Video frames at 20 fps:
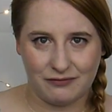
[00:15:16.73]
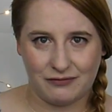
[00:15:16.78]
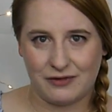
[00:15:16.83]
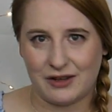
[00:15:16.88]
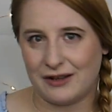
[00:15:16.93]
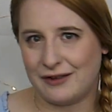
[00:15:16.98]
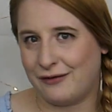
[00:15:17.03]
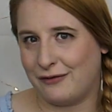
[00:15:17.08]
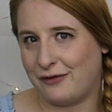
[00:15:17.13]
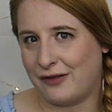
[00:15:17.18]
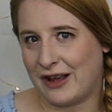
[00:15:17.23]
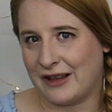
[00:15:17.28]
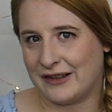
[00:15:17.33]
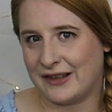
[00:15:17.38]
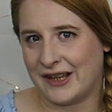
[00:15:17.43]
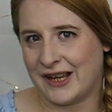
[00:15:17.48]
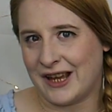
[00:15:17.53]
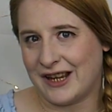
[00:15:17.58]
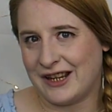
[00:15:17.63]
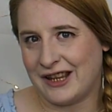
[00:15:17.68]
didn't
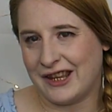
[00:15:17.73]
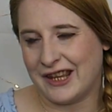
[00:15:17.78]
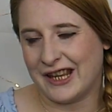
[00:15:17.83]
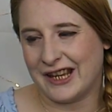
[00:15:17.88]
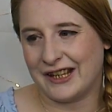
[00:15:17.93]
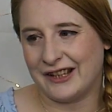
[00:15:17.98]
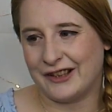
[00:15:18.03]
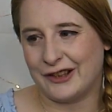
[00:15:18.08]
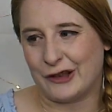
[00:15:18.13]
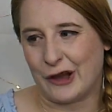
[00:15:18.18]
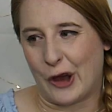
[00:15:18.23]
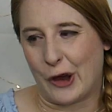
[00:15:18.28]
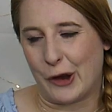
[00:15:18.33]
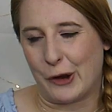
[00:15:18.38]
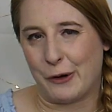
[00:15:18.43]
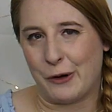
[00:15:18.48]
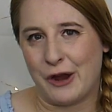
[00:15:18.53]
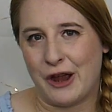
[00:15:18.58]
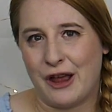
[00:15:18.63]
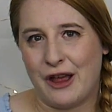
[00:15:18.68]
fancy anything,
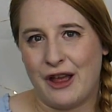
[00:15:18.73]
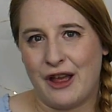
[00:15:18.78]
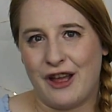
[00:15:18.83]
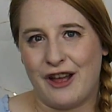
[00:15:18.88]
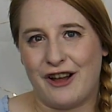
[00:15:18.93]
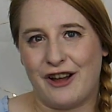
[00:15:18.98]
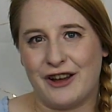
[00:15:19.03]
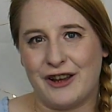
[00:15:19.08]
so I